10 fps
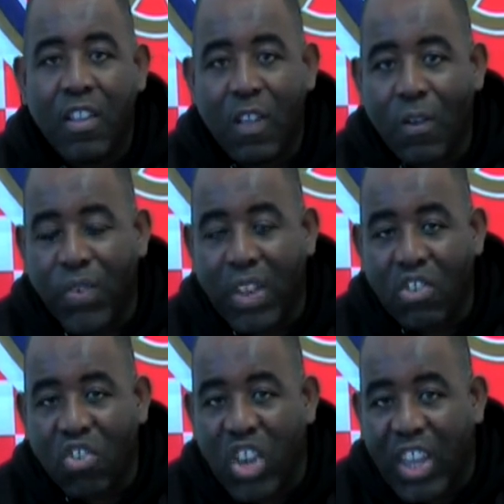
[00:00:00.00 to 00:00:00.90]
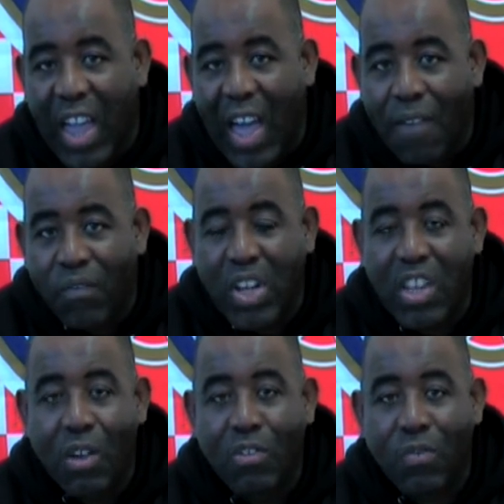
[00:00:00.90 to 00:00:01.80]
Don't forget to check out our
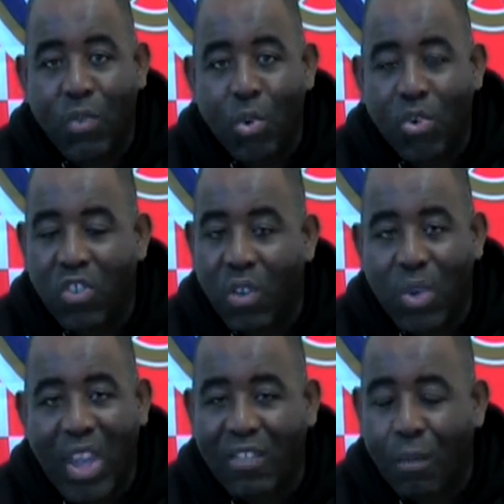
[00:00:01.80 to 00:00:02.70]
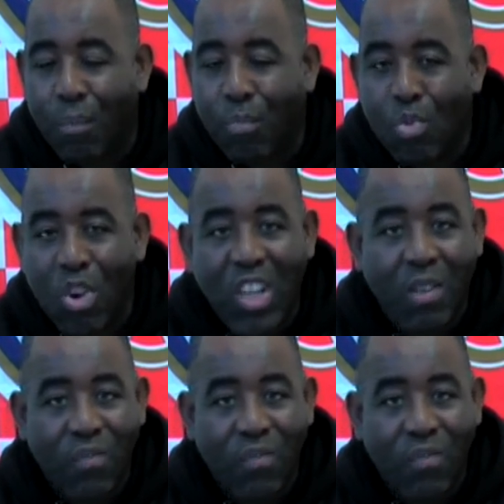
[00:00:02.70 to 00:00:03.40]
videos, of course. Uh, we had some brilliant